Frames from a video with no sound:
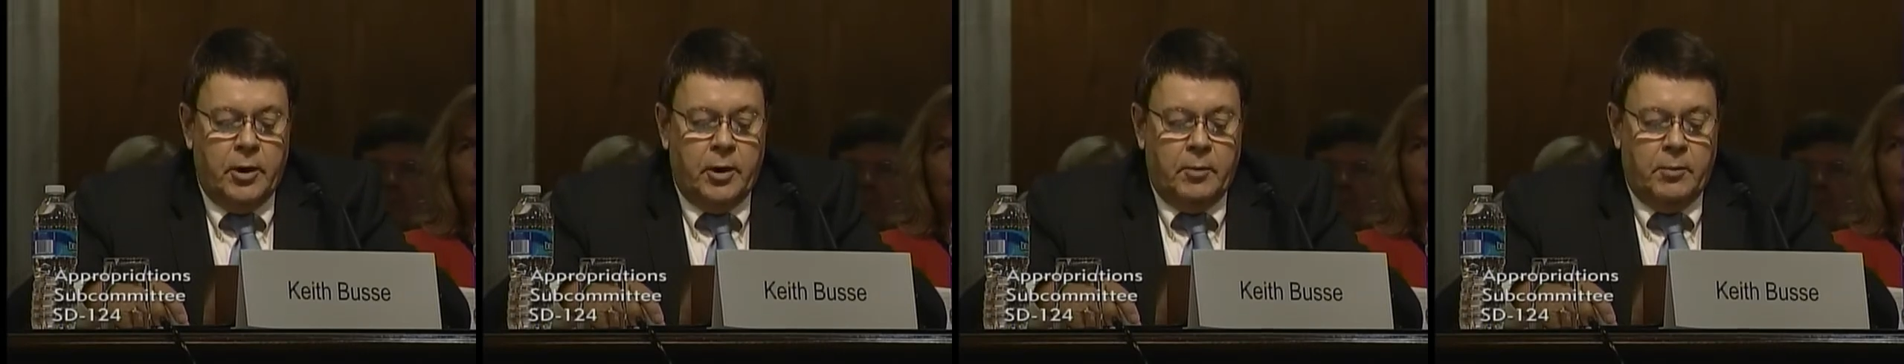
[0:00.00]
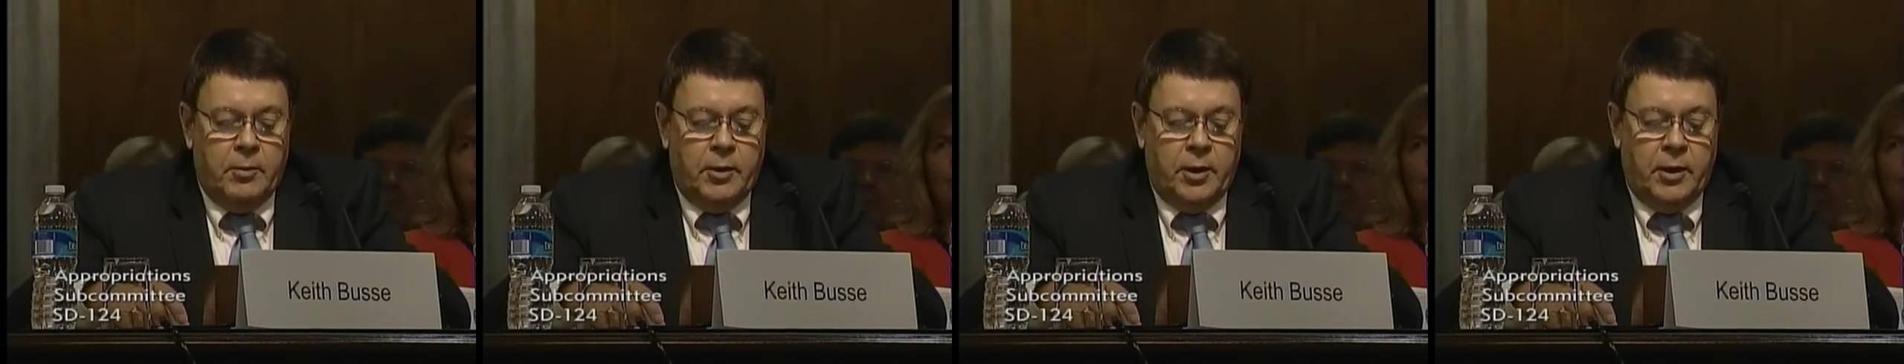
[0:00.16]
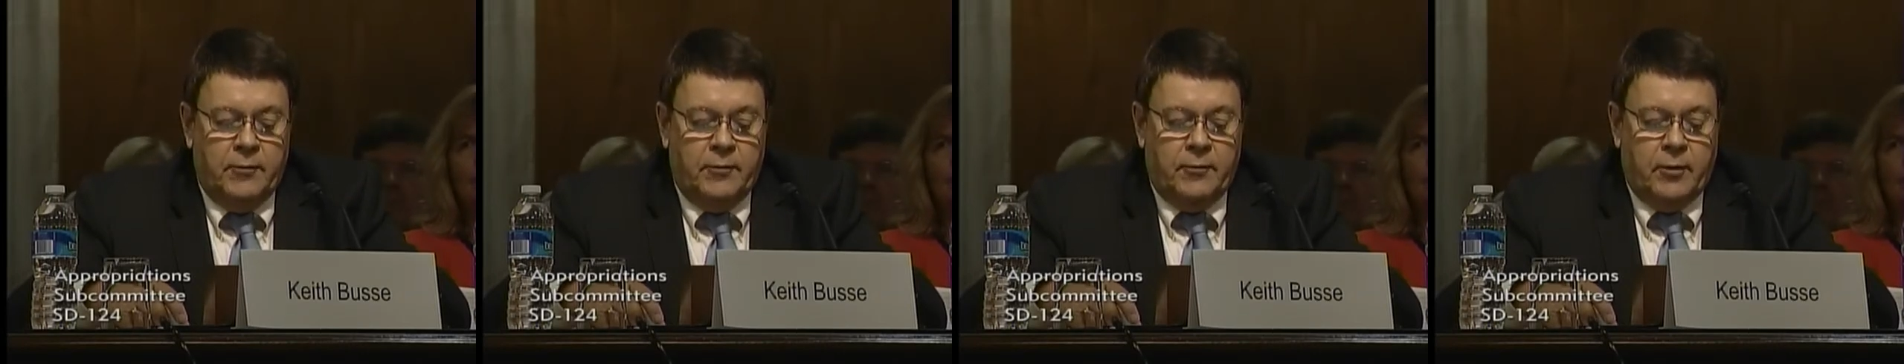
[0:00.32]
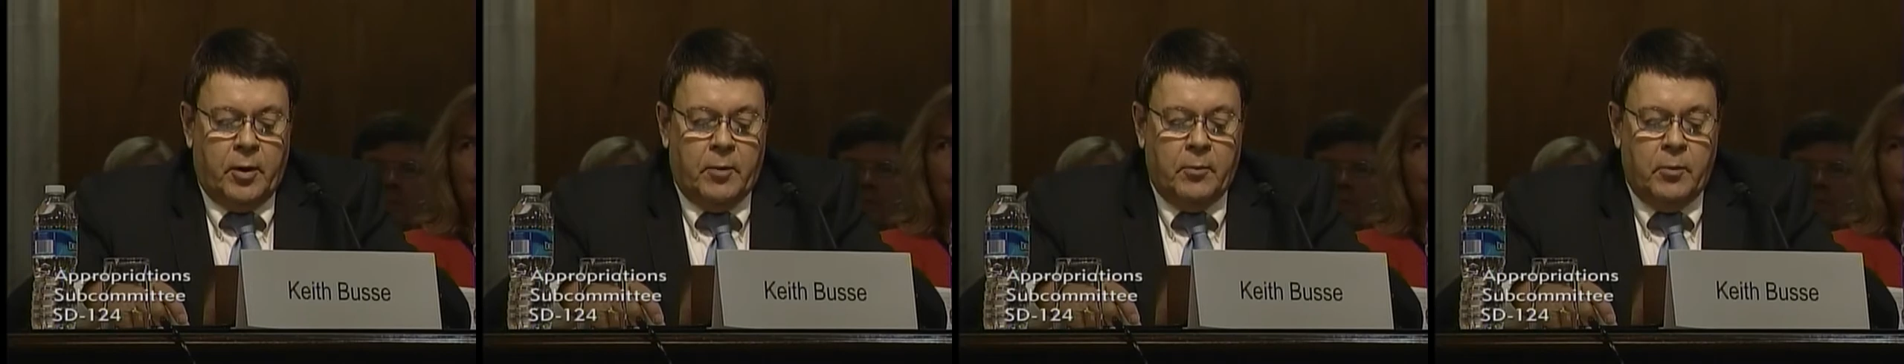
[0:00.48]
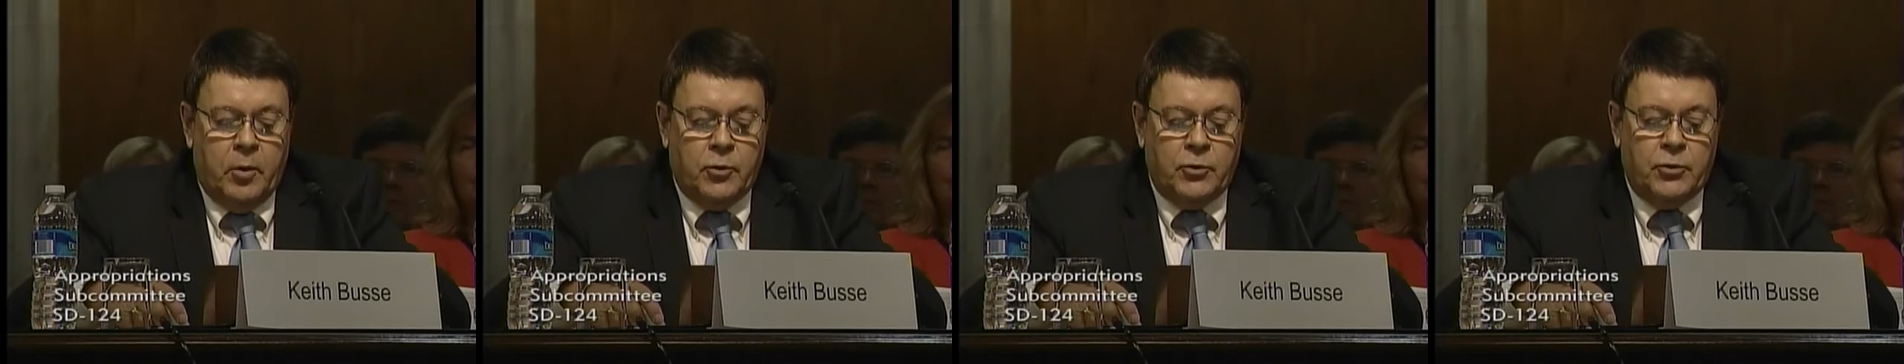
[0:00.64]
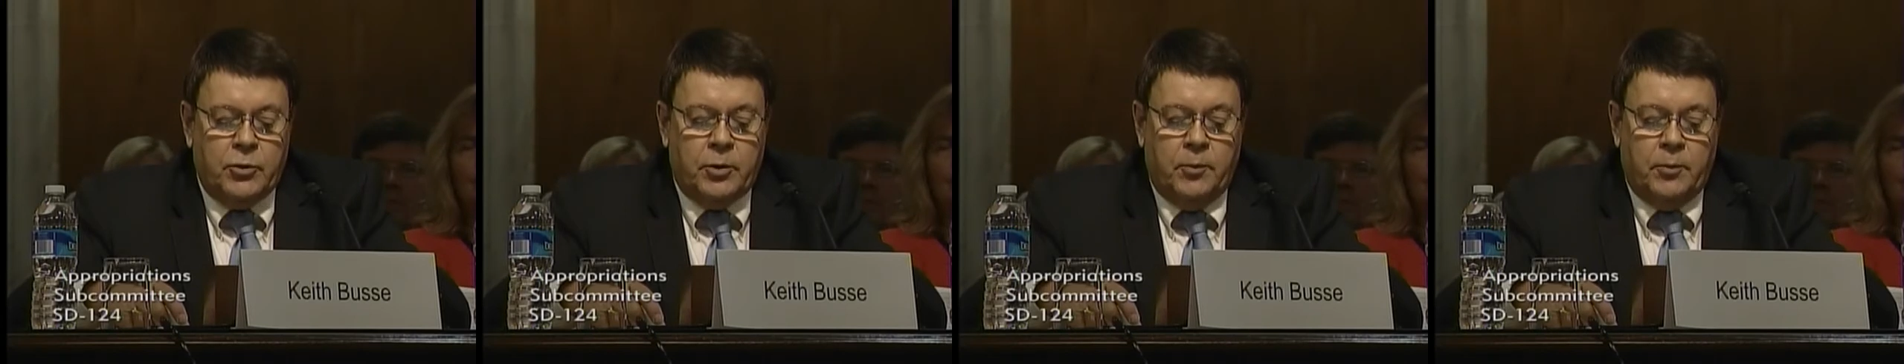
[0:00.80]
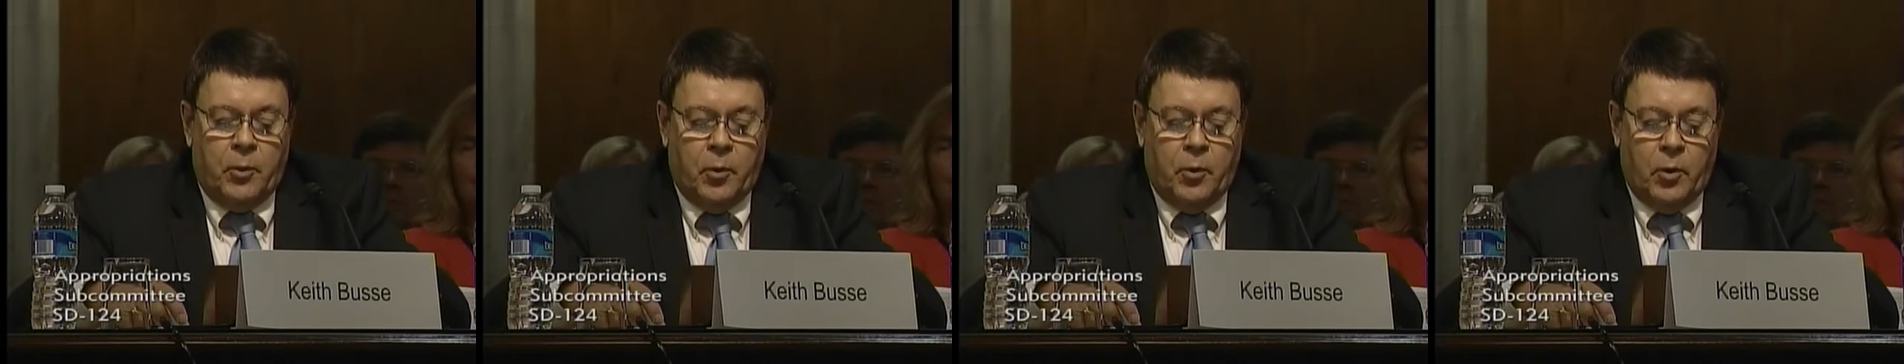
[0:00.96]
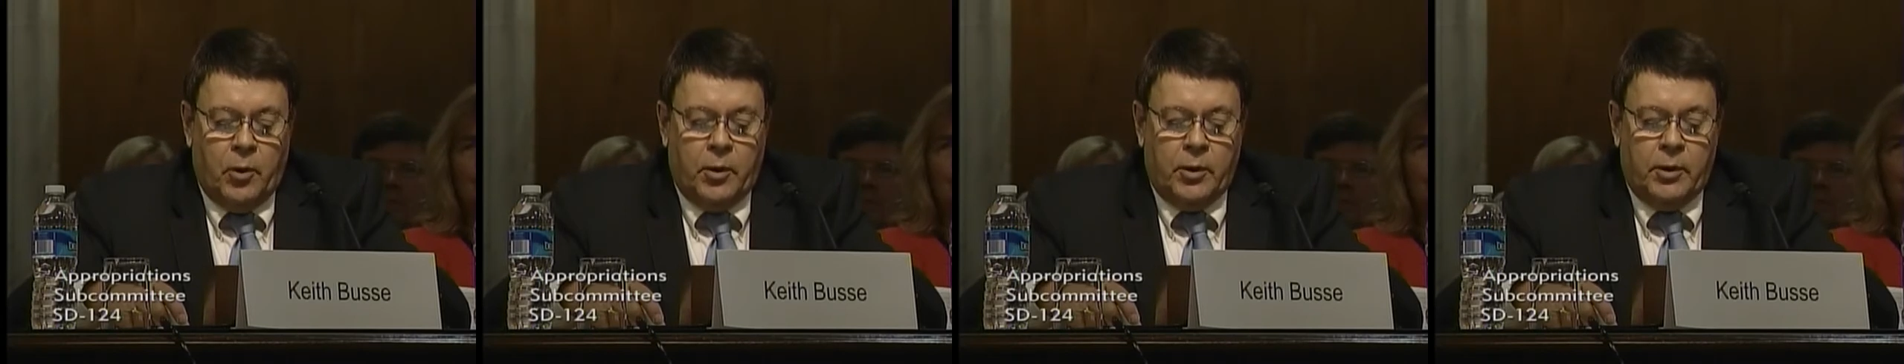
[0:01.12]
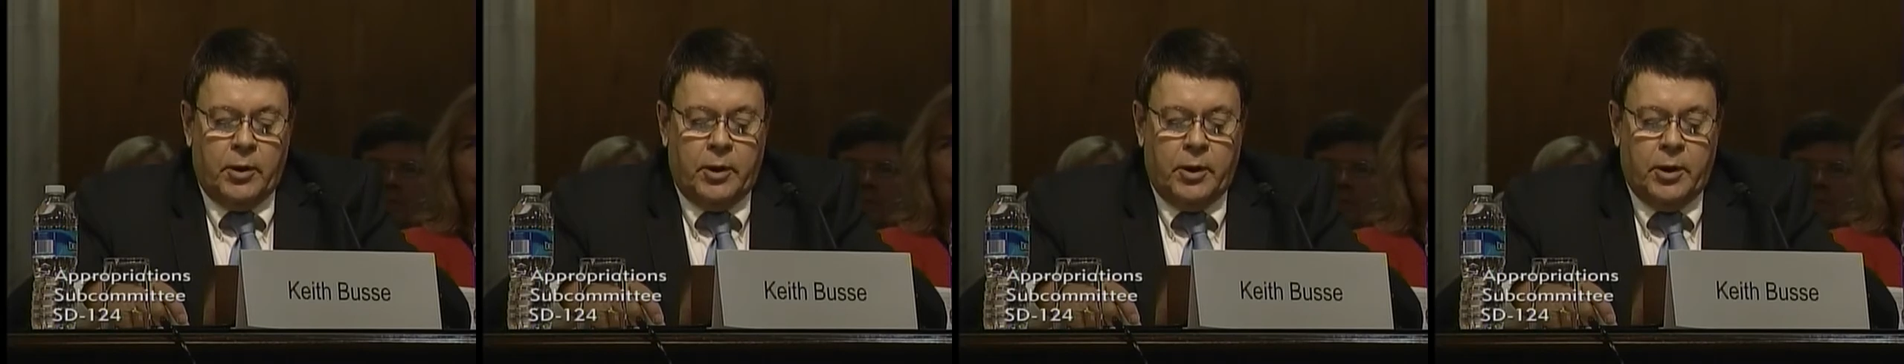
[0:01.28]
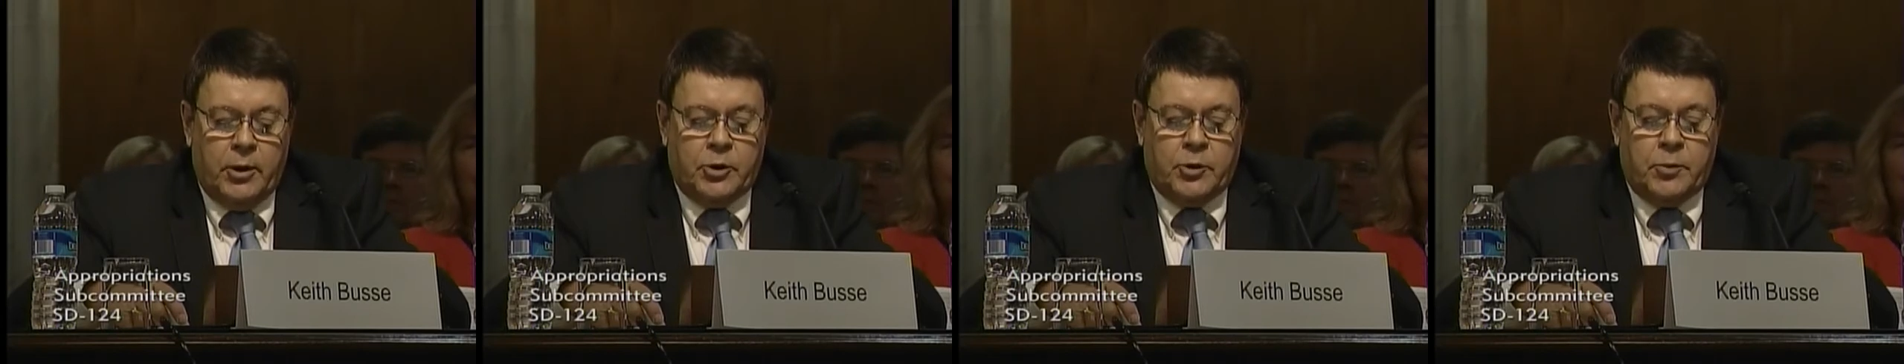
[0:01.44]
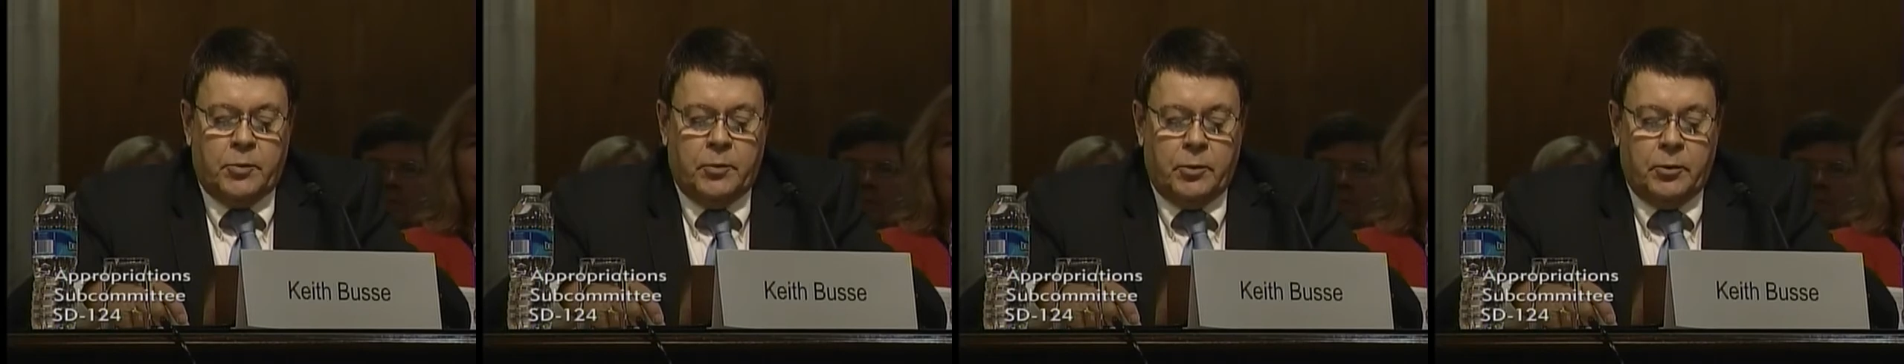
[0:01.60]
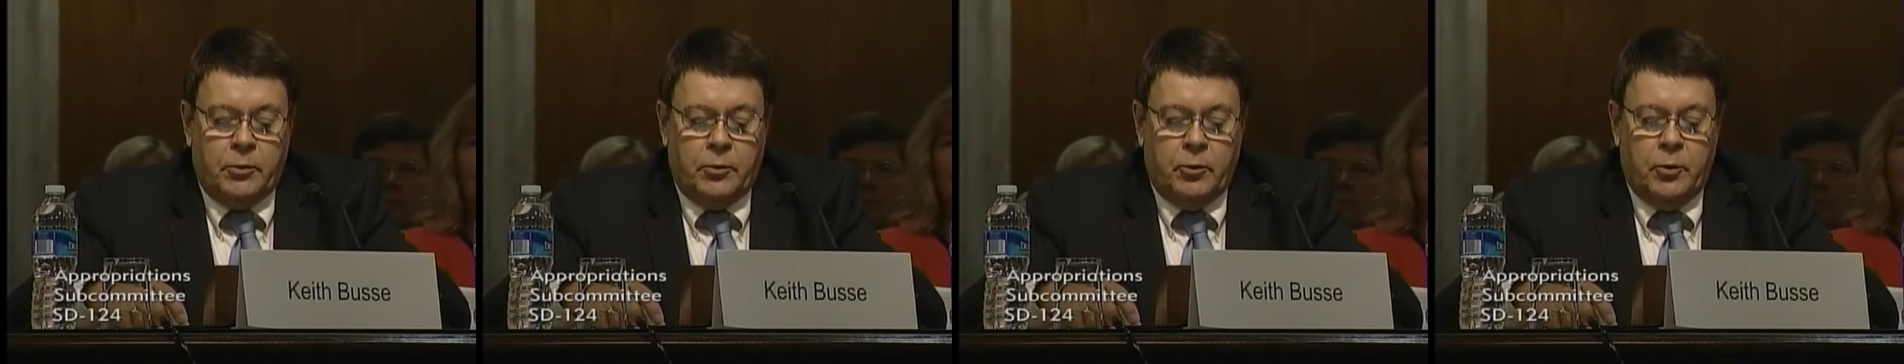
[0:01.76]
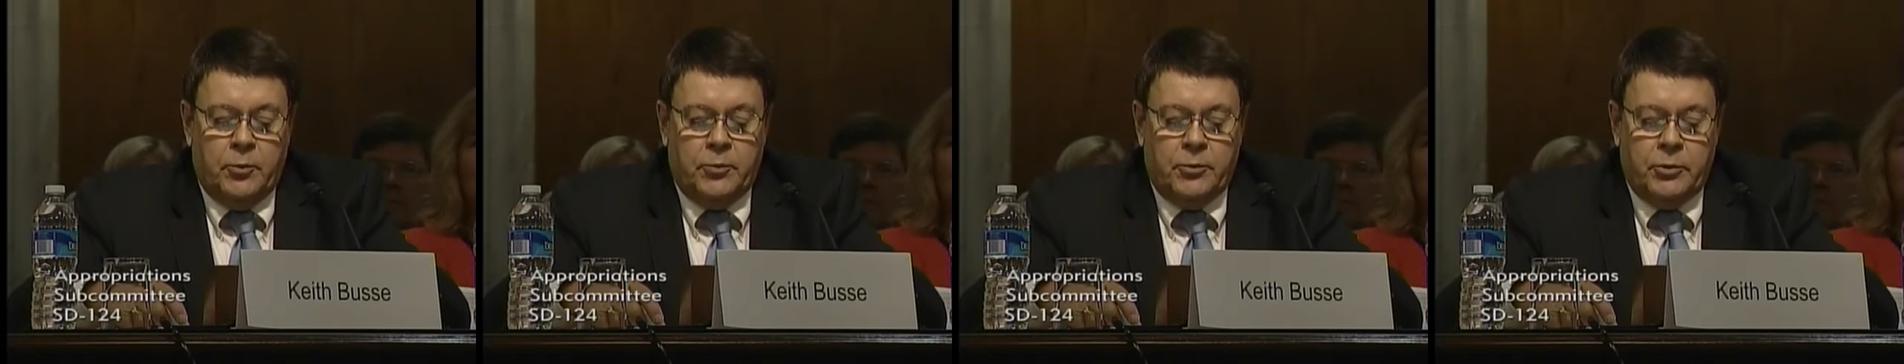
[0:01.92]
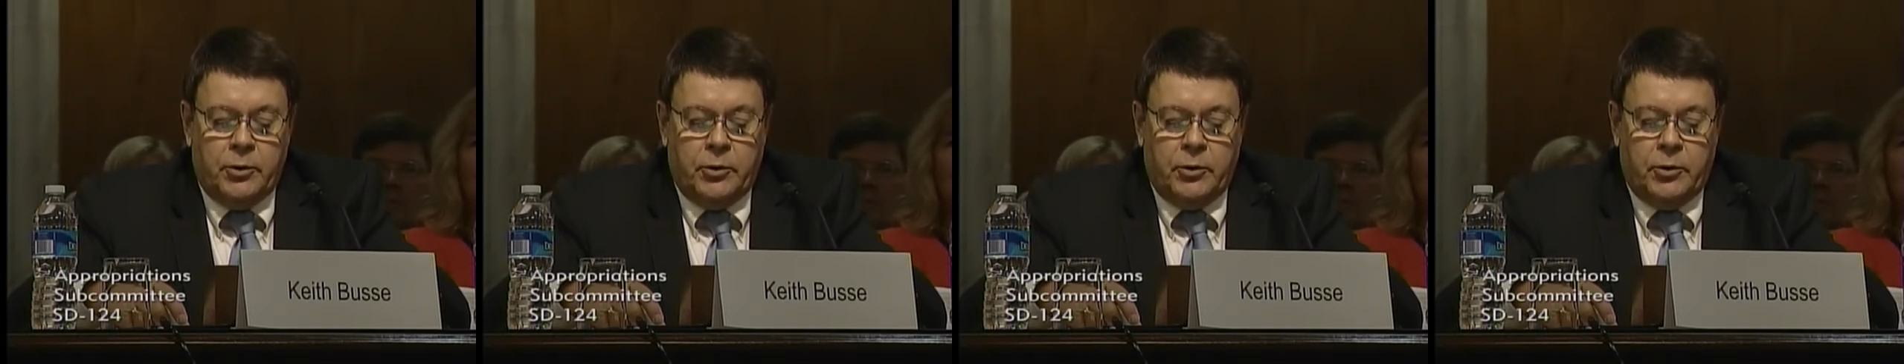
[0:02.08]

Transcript: many of our most important customer groups,